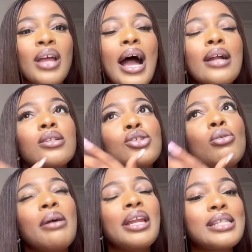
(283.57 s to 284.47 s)
And
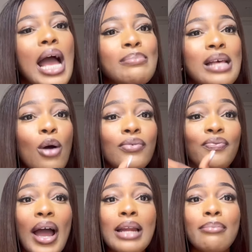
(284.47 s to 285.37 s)
so many times I would
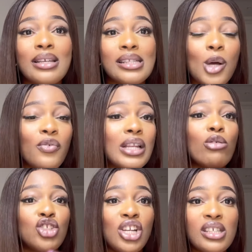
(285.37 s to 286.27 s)
find myself
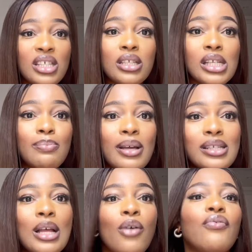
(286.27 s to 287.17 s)
now chasing this
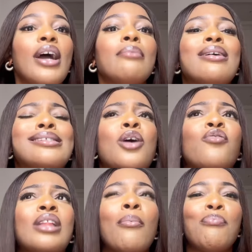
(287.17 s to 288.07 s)
person. I'll find
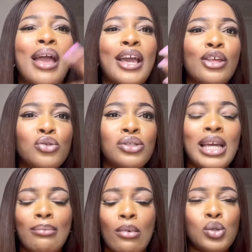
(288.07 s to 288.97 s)
myself now begging you to
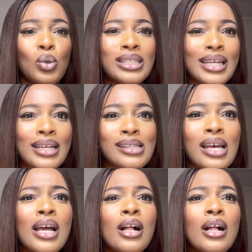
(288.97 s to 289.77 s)
take me out on dates.